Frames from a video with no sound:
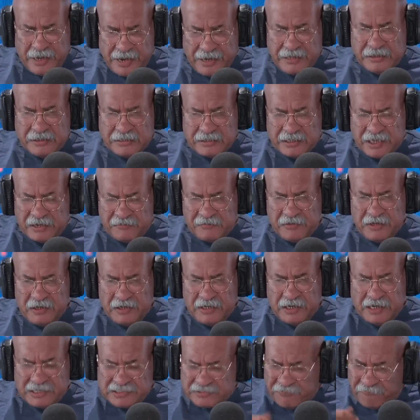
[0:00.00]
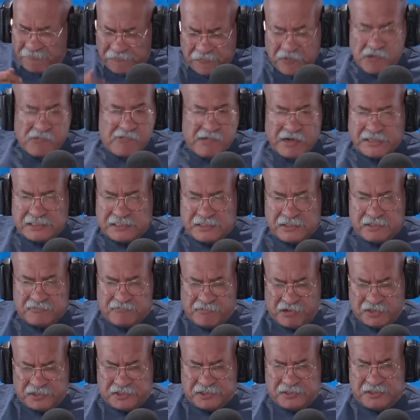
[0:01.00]
enclave. It's infuriated the
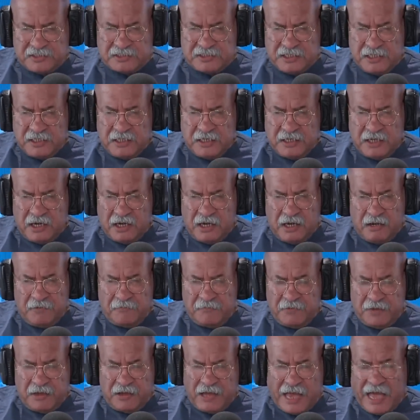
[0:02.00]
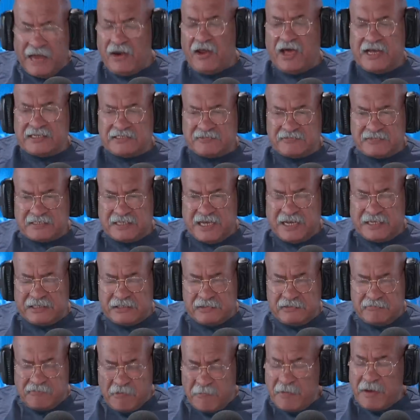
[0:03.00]
Russians. Um, allies have said,
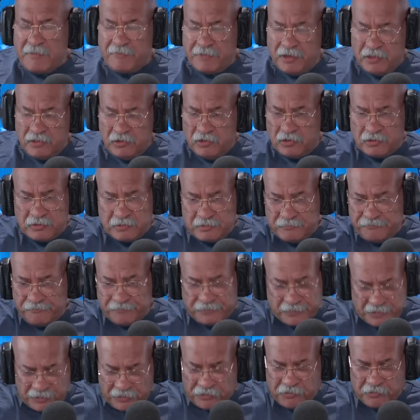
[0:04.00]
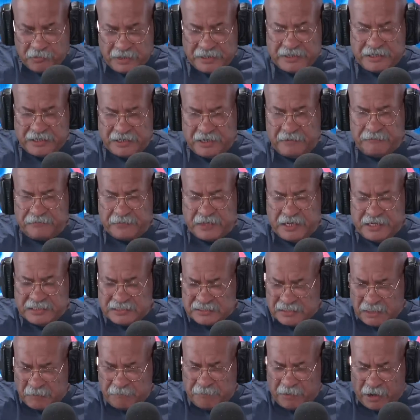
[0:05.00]
remember, look, Lithuania is
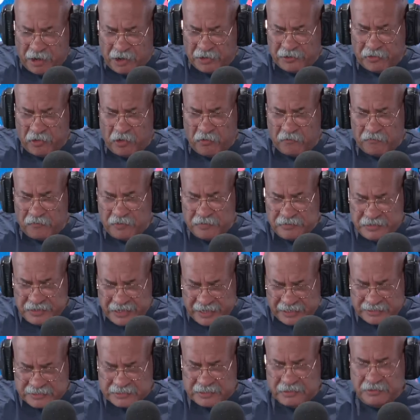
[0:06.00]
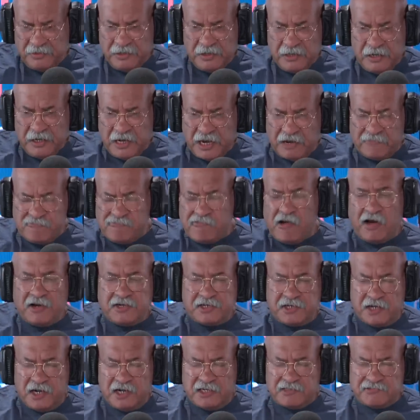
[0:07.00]
a part of NATO, and
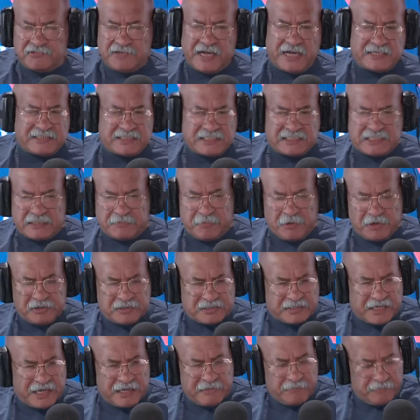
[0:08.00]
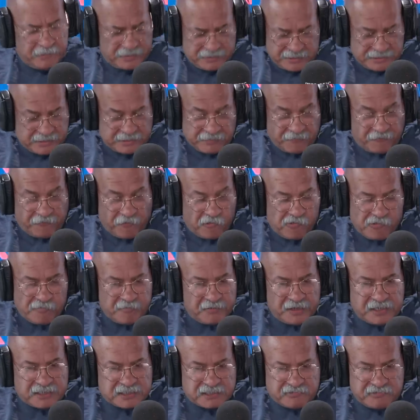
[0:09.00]
Russia has reacted to the point of saying, it's the foreign
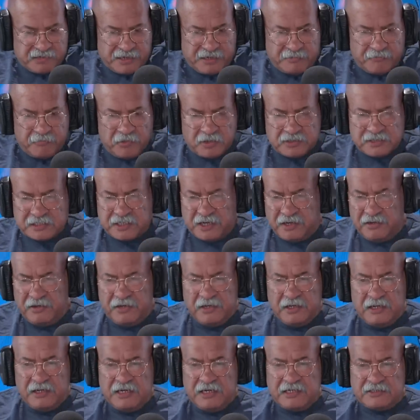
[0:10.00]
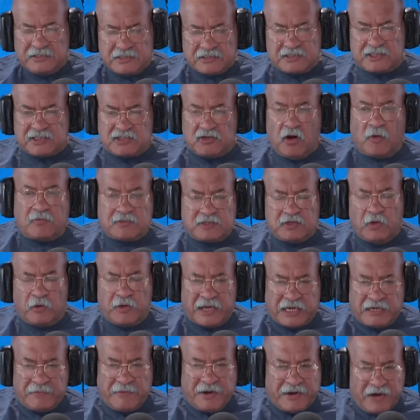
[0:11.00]
ministry in Moscow, to stop
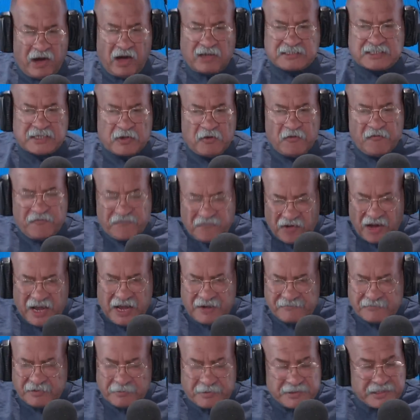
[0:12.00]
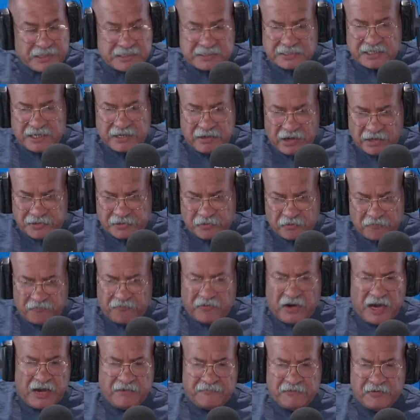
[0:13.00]
talking about Article five. Now, when they say Article
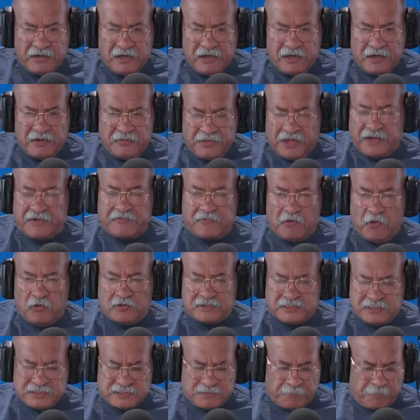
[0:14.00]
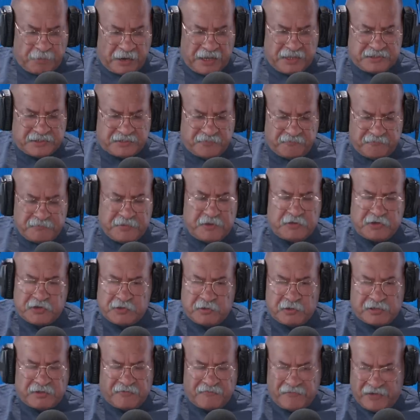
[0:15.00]
five, that, of course, is the pledge of
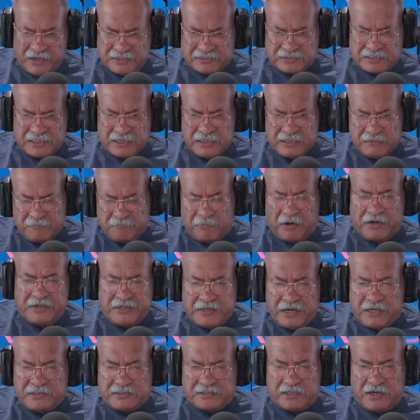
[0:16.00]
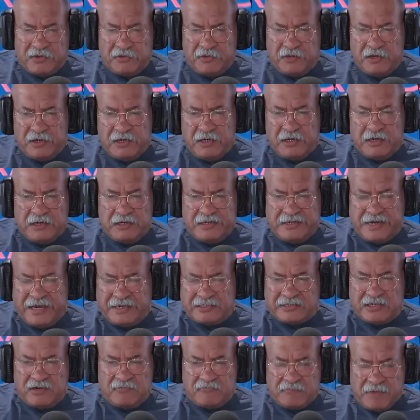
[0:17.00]
mutual defence by NATO
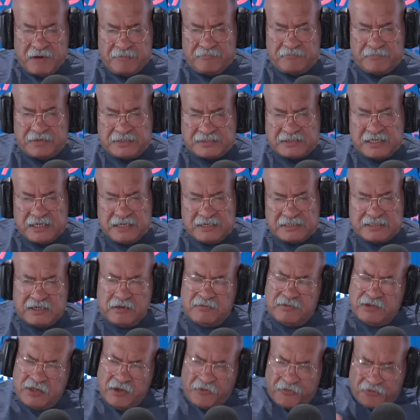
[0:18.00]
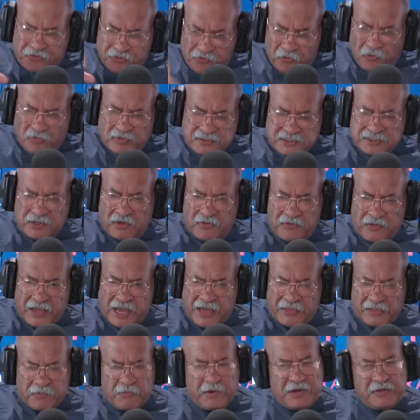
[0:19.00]
NATO members. So your thoughts on
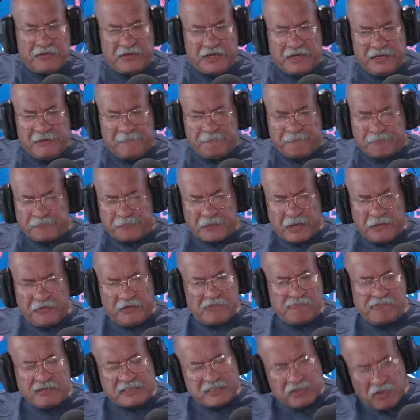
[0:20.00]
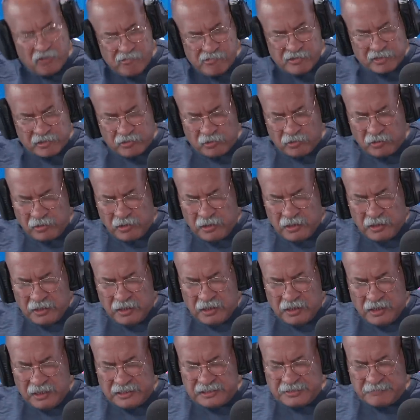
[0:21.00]
that, the way the the rhetorical
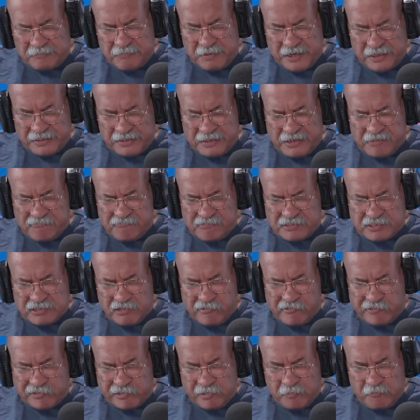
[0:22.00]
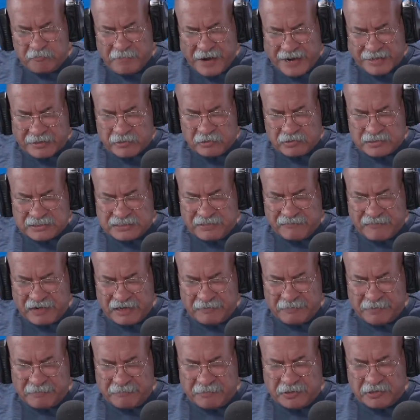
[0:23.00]
uh, debate, the rhetorical battles
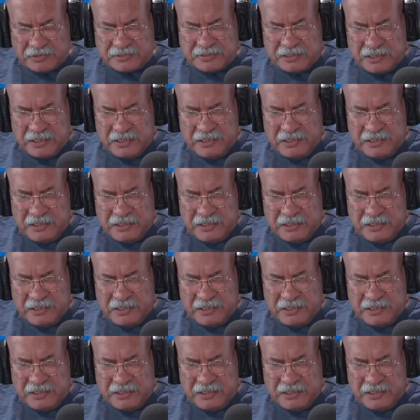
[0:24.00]
developing? Because